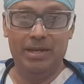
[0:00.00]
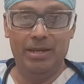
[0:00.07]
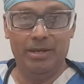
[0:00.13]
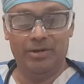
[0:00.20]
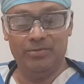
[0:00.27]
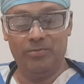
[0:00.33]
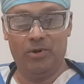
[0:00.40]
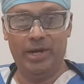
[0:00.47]

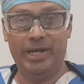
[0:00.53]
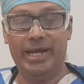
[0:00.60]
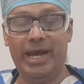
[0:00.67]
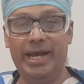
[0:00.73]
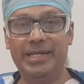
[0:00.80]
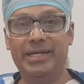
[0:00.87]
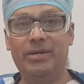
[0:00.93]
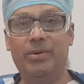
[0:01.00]
Good morning.
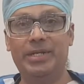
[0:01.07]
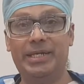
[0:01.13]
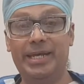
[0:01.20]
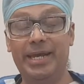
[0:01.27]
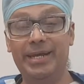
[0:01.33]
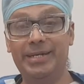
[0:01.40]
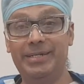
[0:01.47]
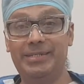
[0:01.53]
Hi there once
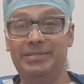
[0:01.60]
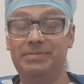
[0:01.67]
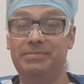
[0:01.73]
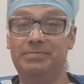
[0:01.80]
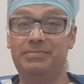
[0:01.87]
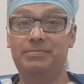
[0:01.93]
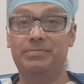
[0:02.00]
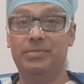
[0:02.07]
again.
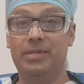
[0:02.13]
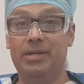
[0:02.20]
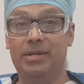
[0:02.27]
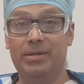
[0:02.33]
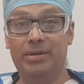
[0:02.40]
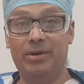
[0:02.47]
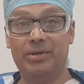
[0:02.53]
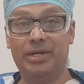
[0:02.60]

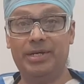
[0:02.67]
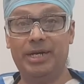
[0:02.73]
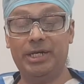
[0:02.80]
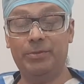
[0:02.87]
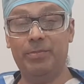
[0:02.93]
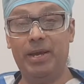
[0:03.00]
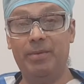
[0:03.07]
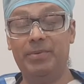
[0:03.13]
Dr. Krish
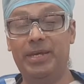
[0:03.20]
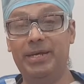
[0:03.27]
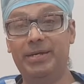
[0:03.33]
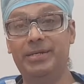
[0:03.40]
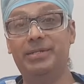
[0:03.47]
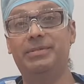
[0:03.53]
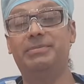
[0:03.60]
Bab here.